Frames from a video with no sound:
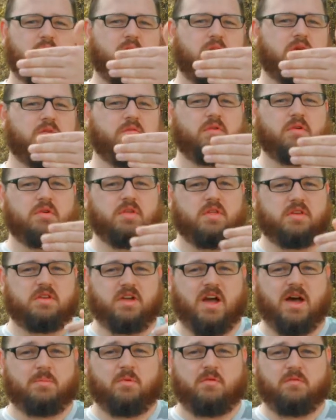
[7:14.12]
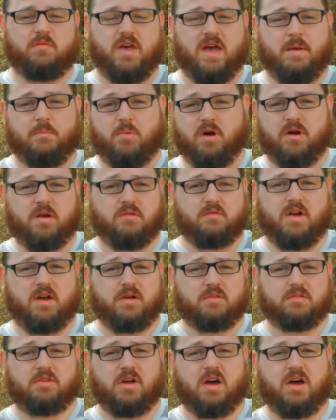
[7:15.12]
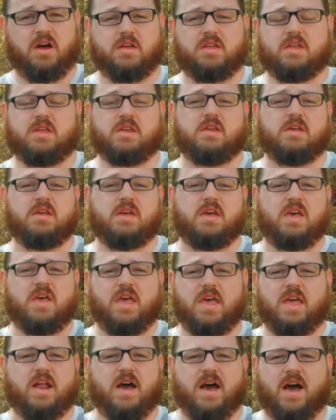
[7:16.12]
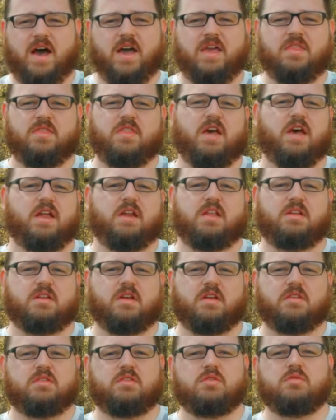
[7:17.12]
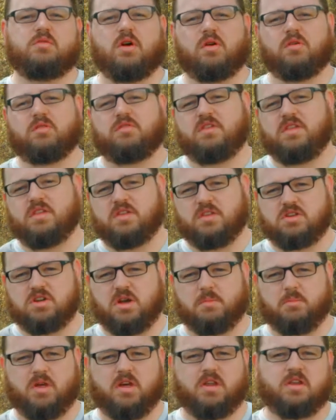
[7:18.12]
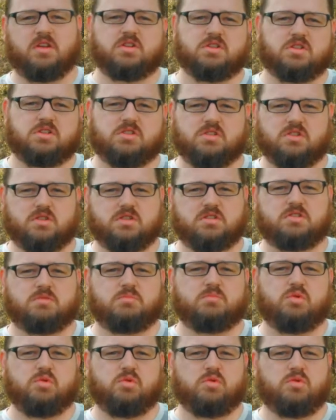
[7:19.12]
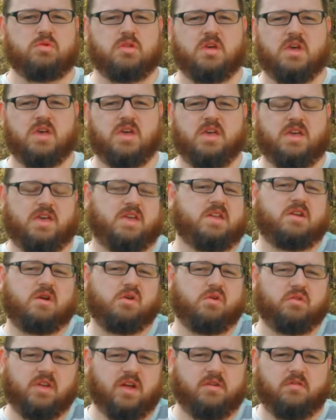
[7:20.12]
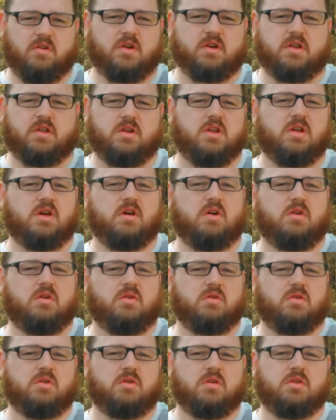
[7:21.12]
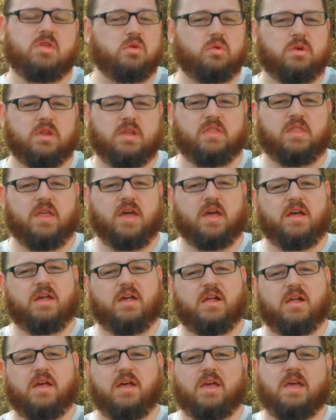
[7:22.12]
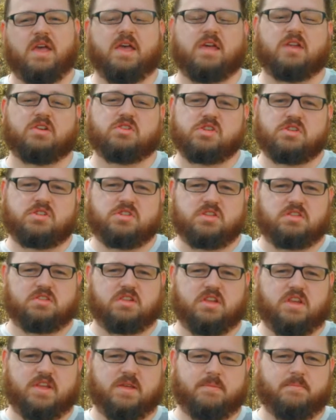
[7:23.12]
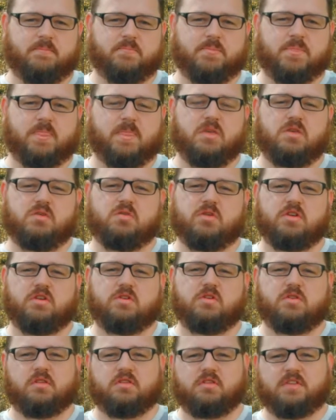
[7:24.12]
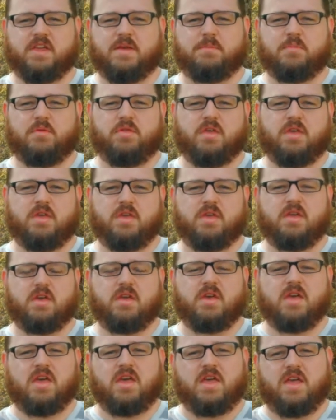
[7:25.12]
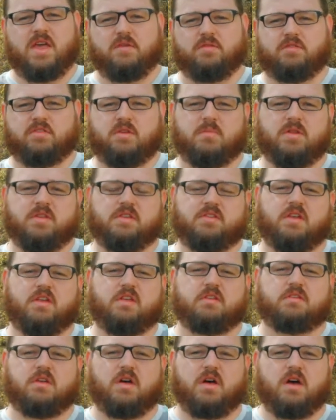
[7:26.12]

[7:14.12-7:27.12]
over the top of that part of what I was talking and hide that. It does, you don't see the jump cut, it just looks smooth and no one's ever gonna know you did that. And just the same, you can do the same thing if somebody says,